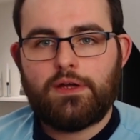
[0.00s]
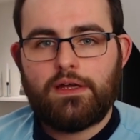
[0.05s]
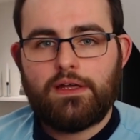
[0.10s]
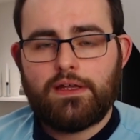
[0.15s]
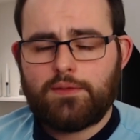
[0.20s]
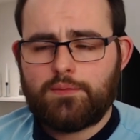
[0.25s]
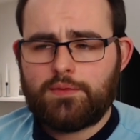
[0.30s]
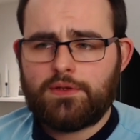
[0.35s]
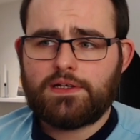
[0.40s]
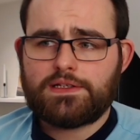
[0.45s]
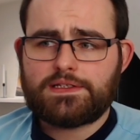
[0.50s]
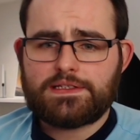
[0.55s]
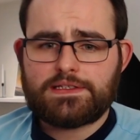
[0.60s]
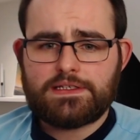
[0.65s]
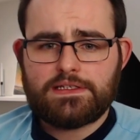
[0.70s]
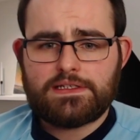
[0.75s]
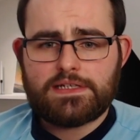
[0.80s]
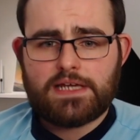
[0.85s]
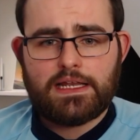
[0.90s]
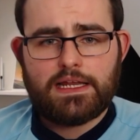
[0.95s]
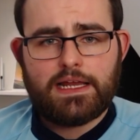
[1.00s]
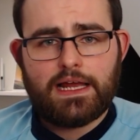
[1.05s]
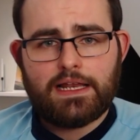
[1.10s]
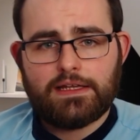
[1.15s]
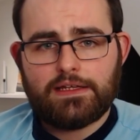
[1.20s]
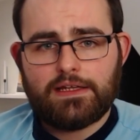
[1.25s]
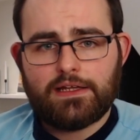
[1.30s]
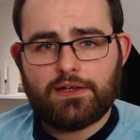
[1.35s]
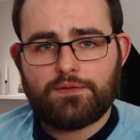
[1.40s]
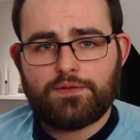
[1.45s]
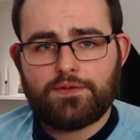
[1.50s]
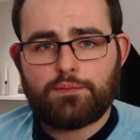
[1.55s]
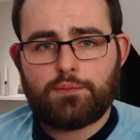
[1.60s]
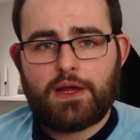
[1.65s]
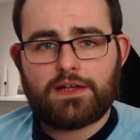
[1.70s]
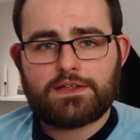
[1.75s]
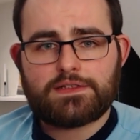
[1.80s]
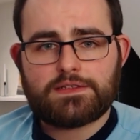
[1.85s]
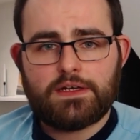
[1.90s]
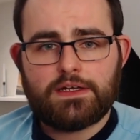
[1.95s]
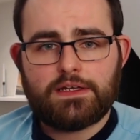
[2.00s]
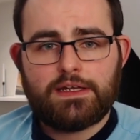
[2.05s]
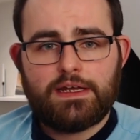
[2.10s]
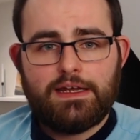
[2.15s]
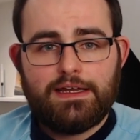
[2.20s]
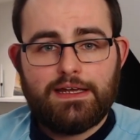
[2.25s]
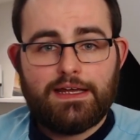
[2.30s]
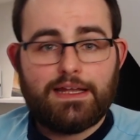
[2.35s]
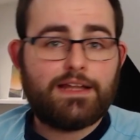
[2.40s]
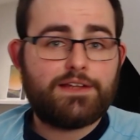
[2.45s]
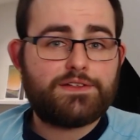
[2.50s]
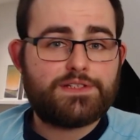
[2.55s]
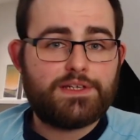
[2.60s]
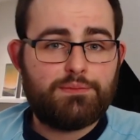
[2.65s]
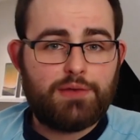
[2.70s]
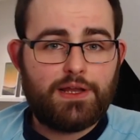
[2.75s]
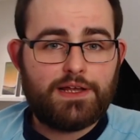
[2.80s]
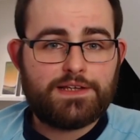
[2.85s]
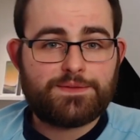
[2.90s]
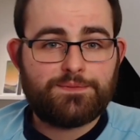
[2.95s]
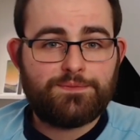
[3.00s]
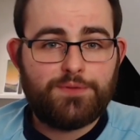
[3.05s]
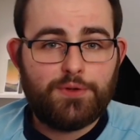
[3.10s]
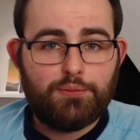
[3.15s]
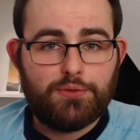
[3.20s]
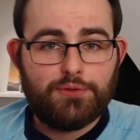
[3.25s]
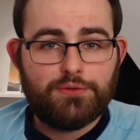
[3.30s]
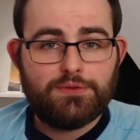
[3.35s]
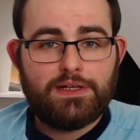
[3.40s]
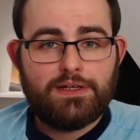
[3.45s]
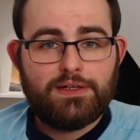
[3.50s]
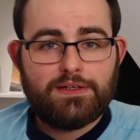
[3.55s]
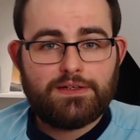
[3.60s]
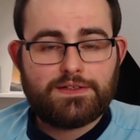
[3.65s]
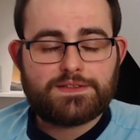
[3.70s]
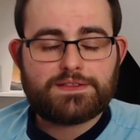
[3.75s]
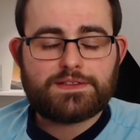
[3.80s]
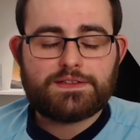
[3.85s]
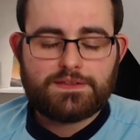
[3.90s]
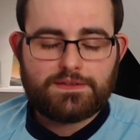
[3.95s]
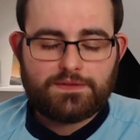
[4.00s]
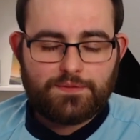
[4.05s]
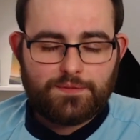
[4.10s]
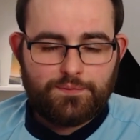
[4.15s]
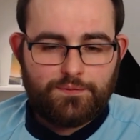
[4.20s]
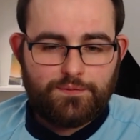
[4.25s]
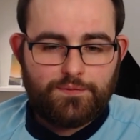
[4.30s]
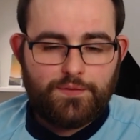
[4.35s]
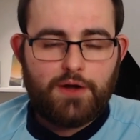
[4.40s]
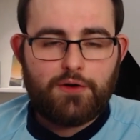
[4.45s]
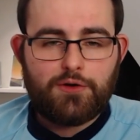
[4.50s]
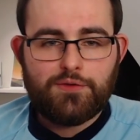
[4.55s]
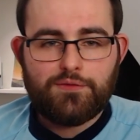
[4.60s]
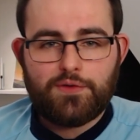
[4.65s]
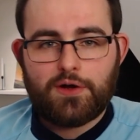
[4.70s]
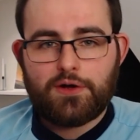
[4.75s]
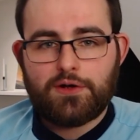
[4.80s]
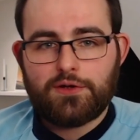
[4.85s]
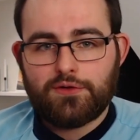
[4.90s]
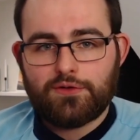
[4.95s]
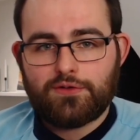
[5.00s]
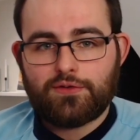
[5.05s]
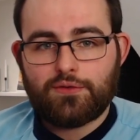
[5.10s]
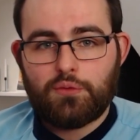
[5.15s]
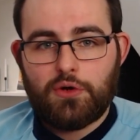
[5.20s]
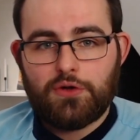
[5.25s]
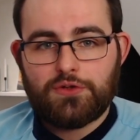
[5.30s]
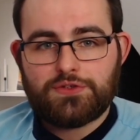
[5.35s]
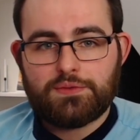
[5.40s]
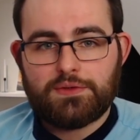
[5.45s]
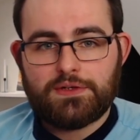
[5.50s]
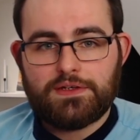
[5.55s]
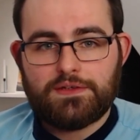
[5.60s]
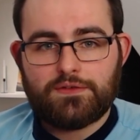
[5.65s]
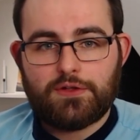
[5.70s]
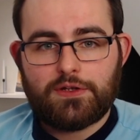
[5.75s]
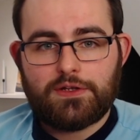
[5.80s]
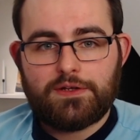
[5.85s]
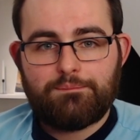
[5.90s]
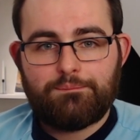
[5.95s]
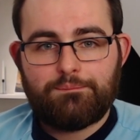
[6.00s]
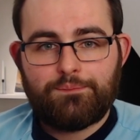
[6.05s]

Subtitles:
It'd be nice to see Dele Alli get off his backside and actually play some football, because it's very, very good to watch when he's on it.